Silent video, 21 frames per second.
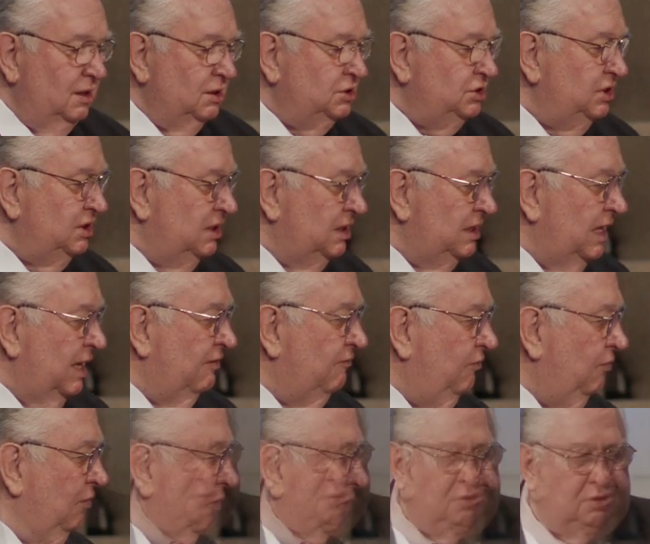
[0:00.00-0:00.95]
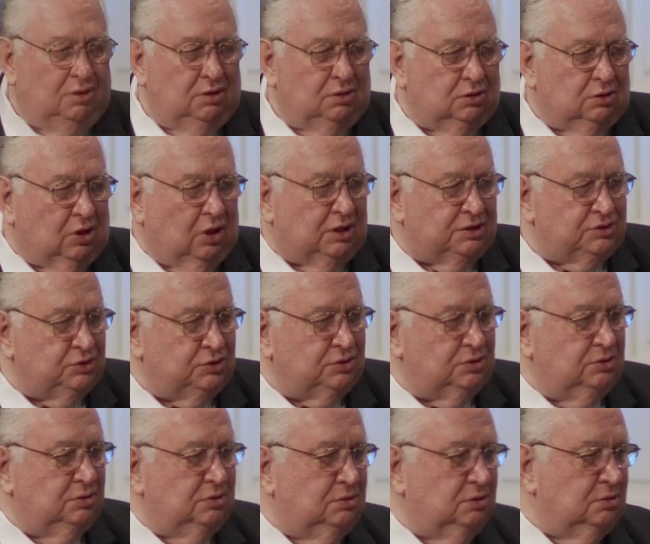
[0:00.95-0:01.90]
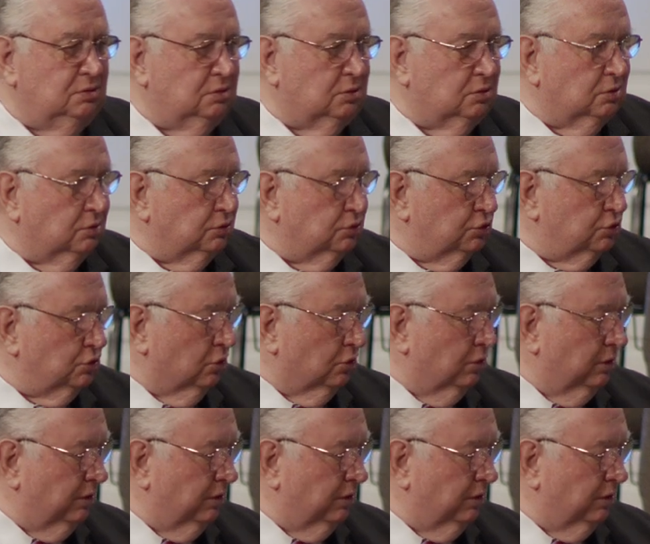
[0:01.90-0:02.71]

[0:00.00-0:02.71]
She never lost her joy.